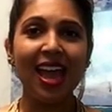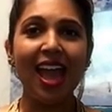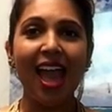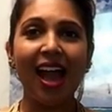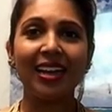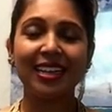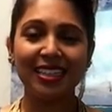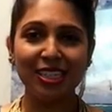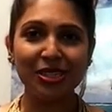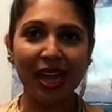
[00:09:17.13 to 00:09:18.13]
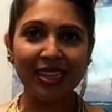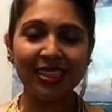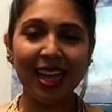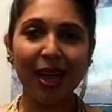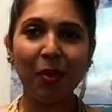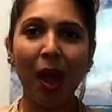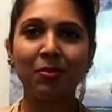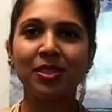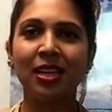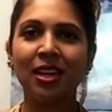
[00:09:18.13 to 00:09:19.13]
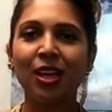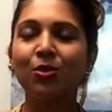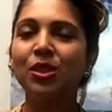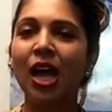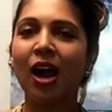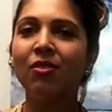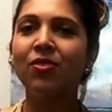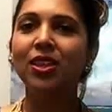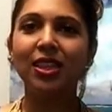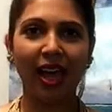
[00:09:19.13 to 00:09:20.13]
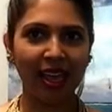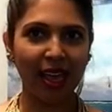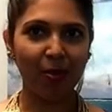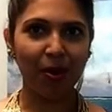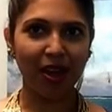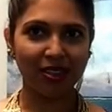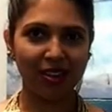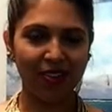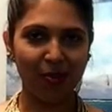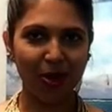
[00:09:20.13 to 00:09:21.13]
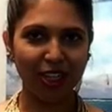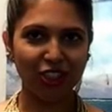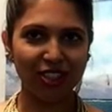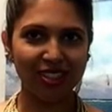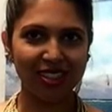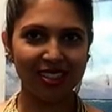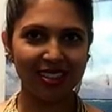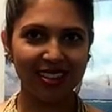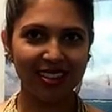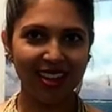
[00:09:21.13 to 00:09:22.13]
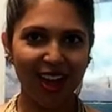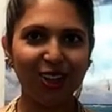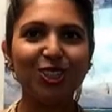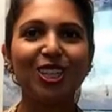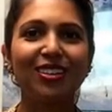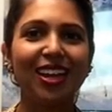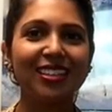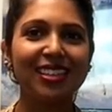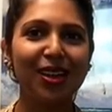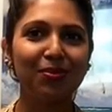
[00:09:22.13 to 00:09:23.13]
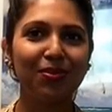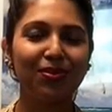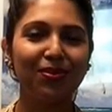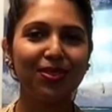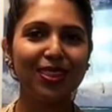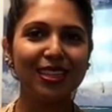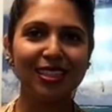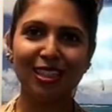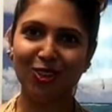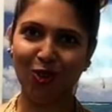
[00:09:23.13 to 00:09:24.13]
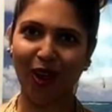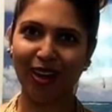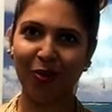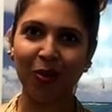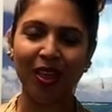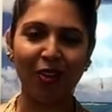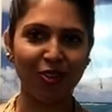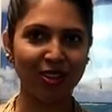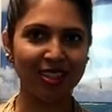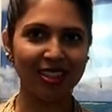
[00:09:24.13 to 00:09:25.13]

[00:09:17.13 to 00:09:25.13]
and until next time, I'm sending you love, light, and positive vibrations. I'll see you next time. This is Indrani with The Effortless